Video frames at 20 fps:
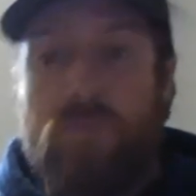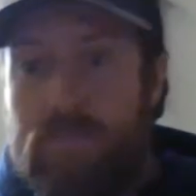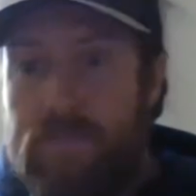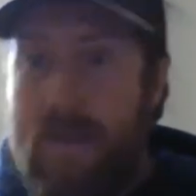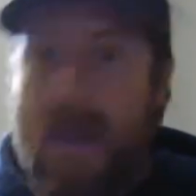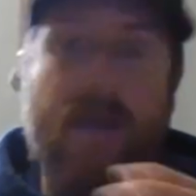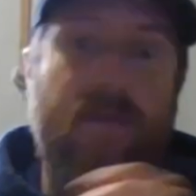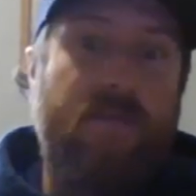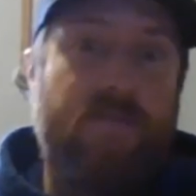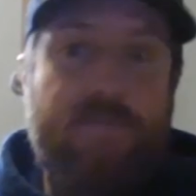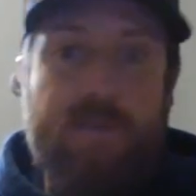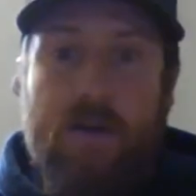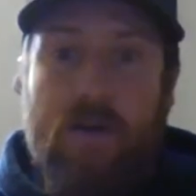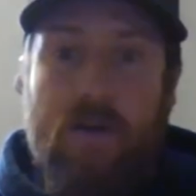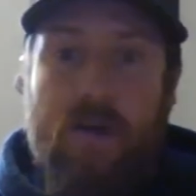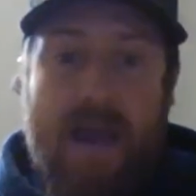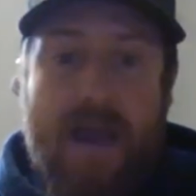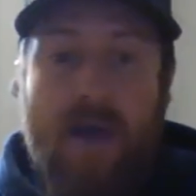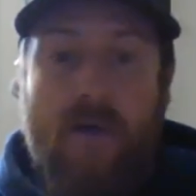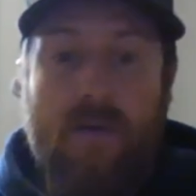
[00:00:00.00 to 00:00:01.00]
had to figure
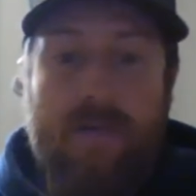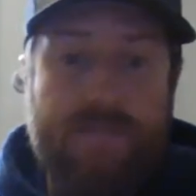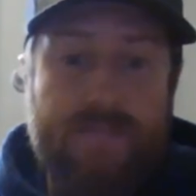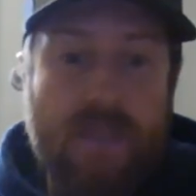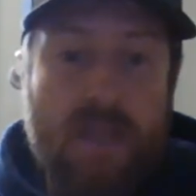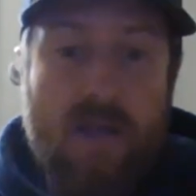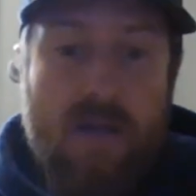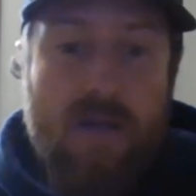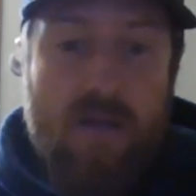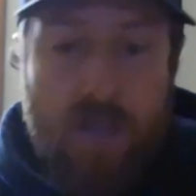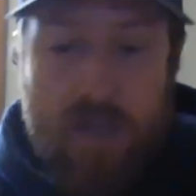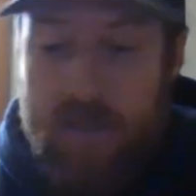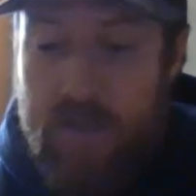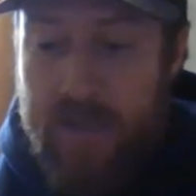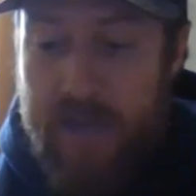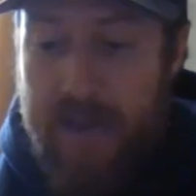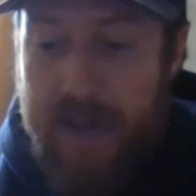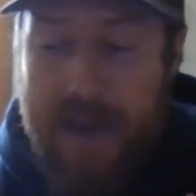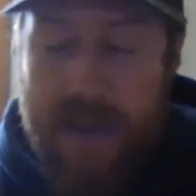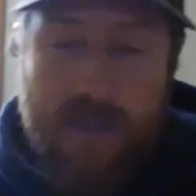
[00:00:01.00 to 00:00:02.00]
it out. And
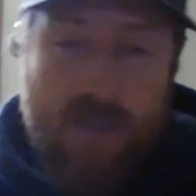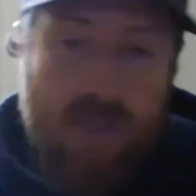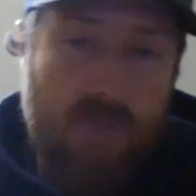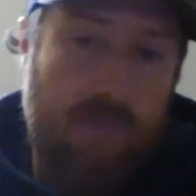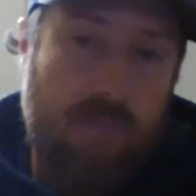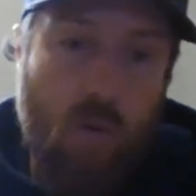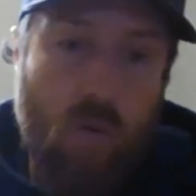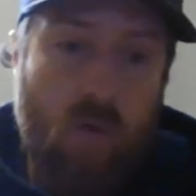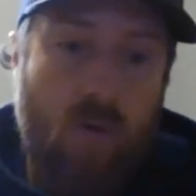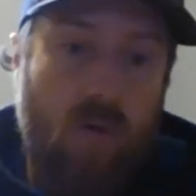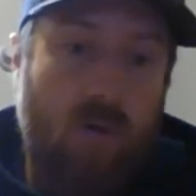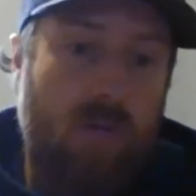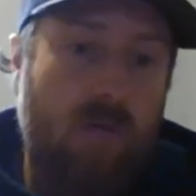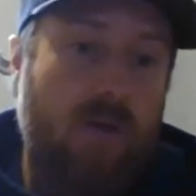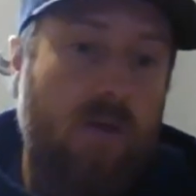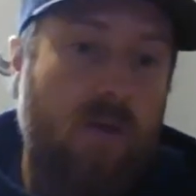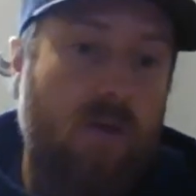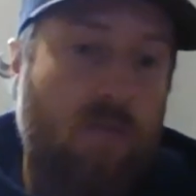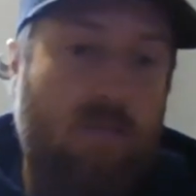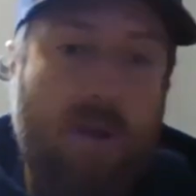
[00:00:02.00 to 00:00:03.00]
luckily I had support,
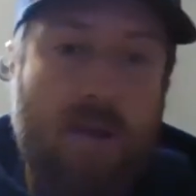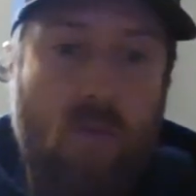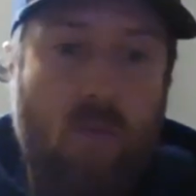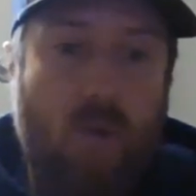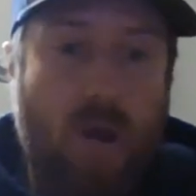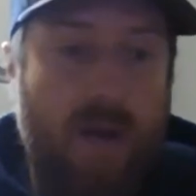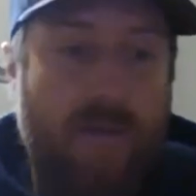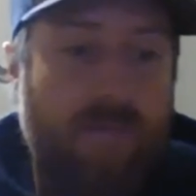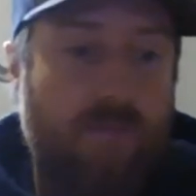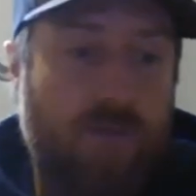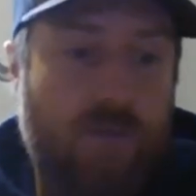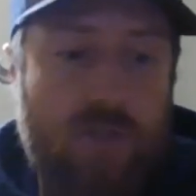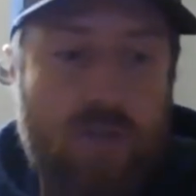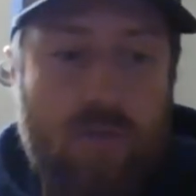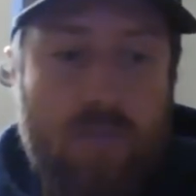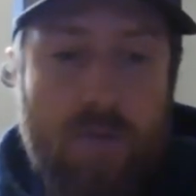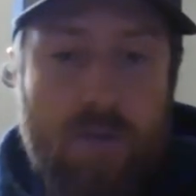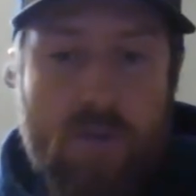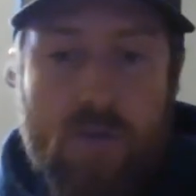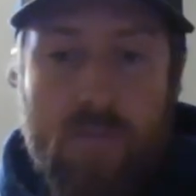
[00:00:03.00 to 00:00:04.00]
you know, my wife was
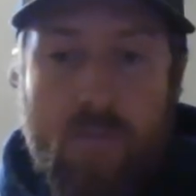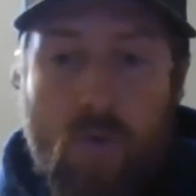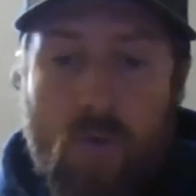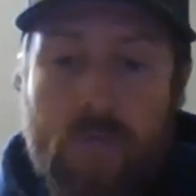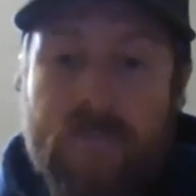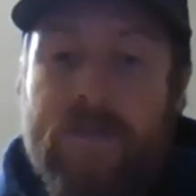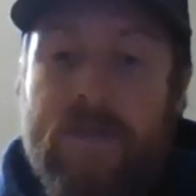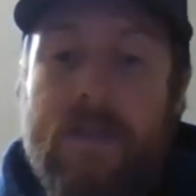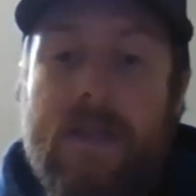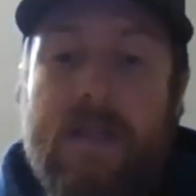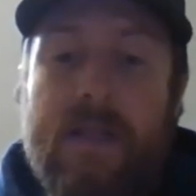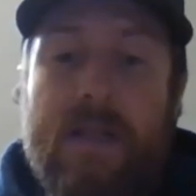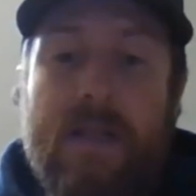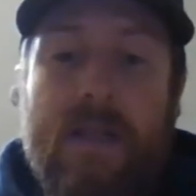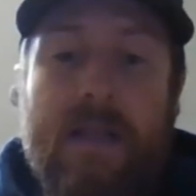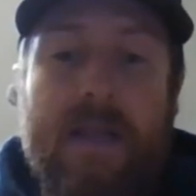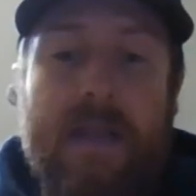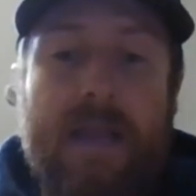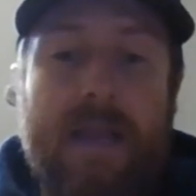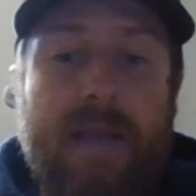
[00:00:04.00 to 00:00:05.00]
super supportive,
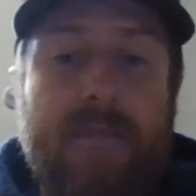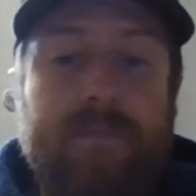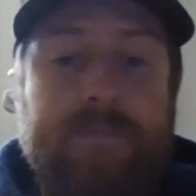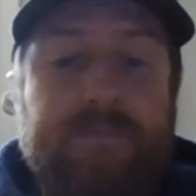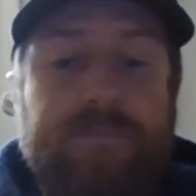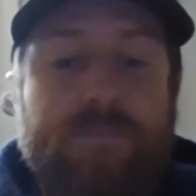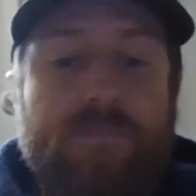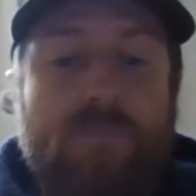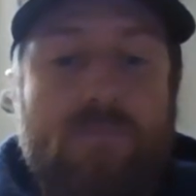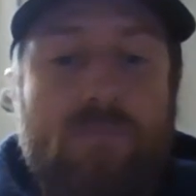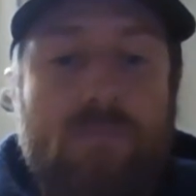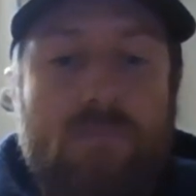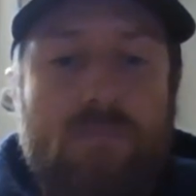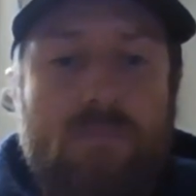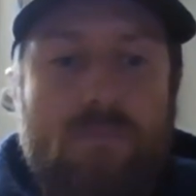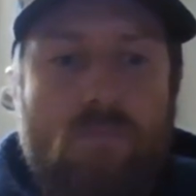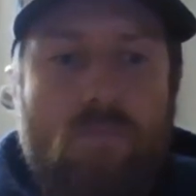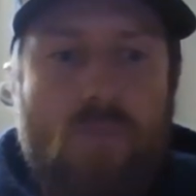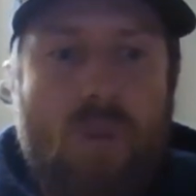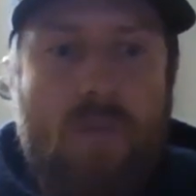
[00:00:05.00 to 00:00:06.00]
and,
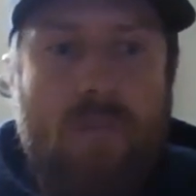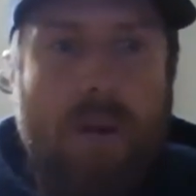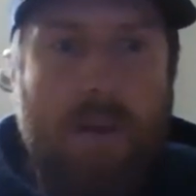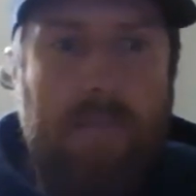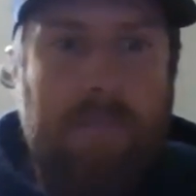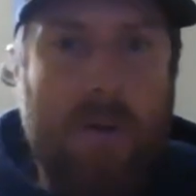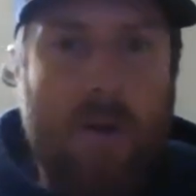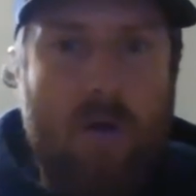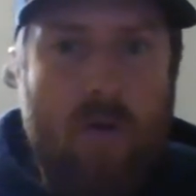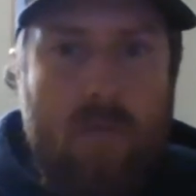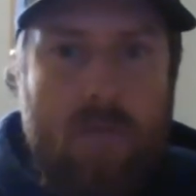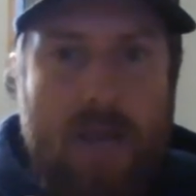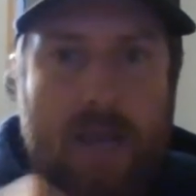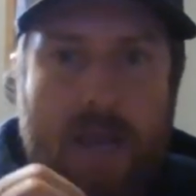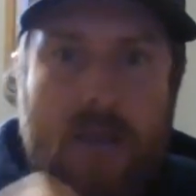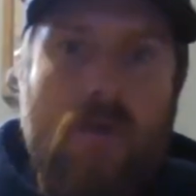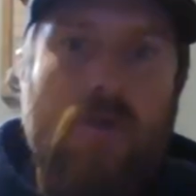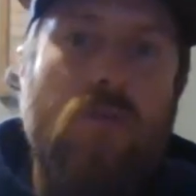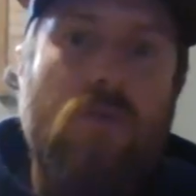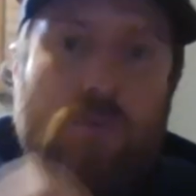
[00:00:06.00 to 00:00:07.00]
but boom,
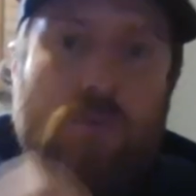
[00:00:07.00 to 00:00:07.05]
it,